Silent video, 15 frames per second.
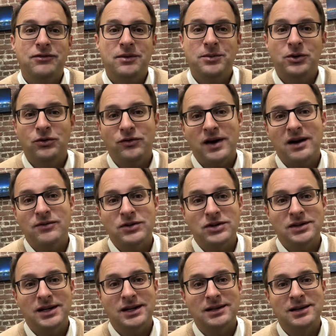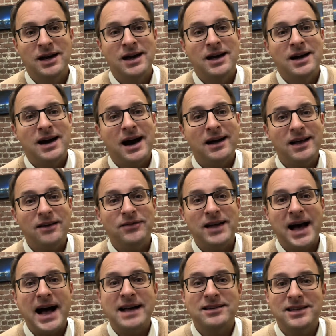from those 5 or 6, I'll have
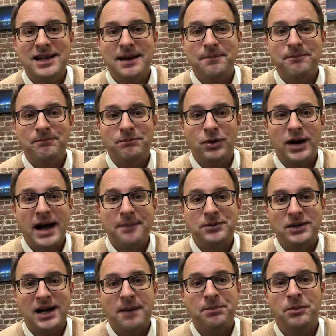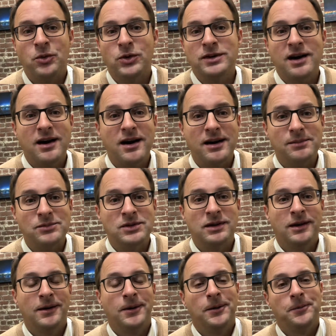to ask them perhaps a couple more times
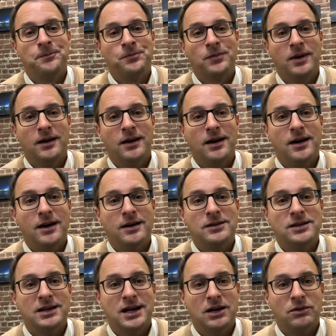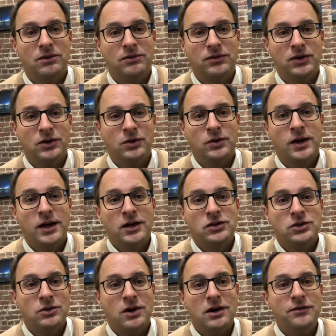to get a review.
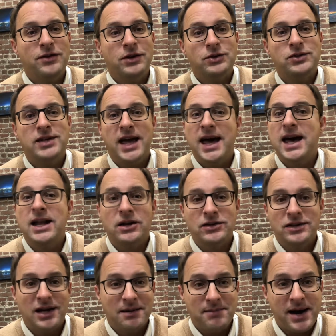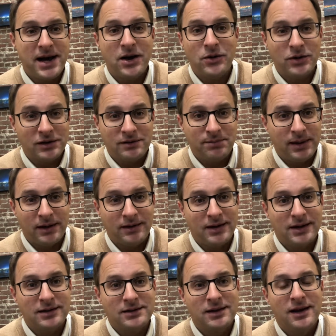So of those 10, I'll say in my own
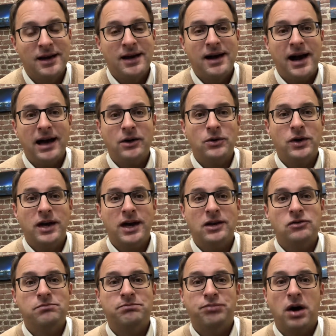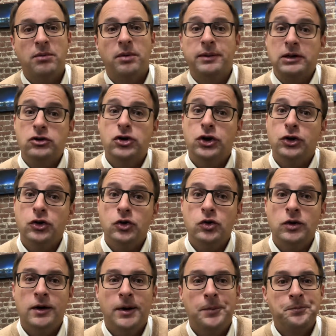experience, I'll get probably 2